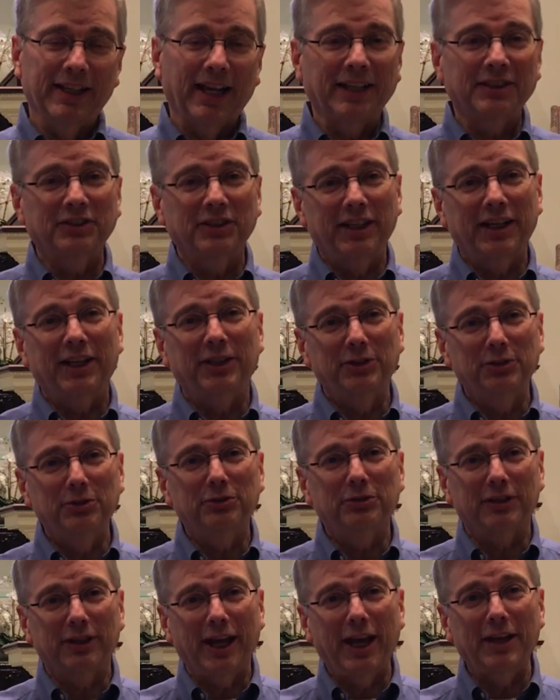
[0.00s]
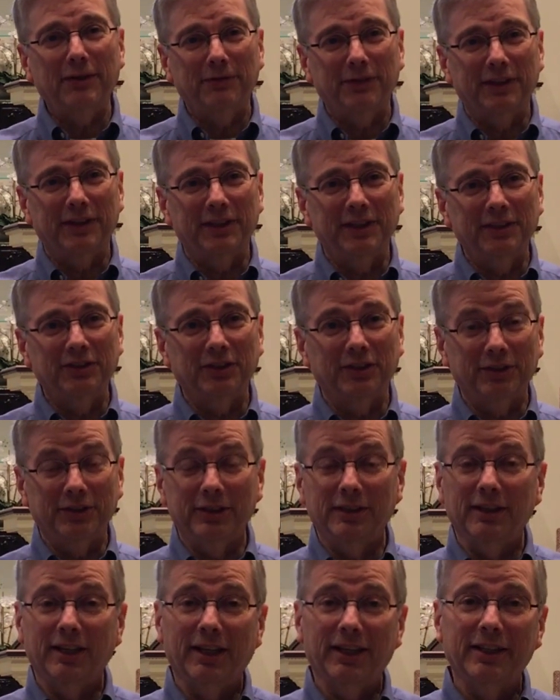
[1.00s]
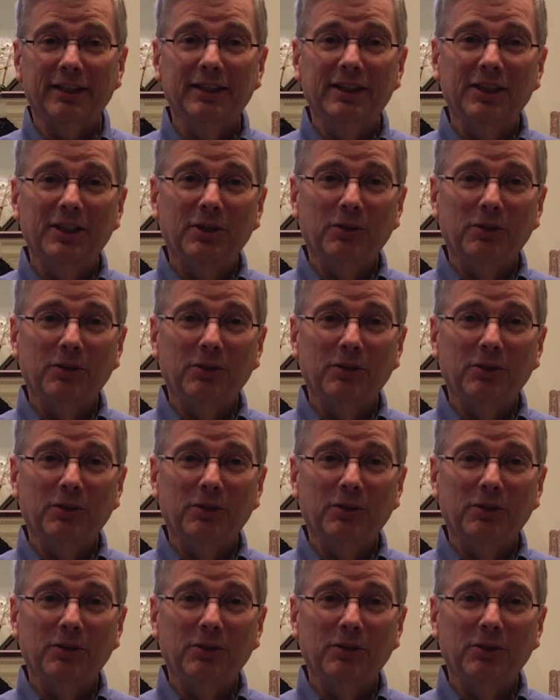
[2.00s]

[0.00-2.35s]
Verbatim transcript: I say I used to laugh at these until I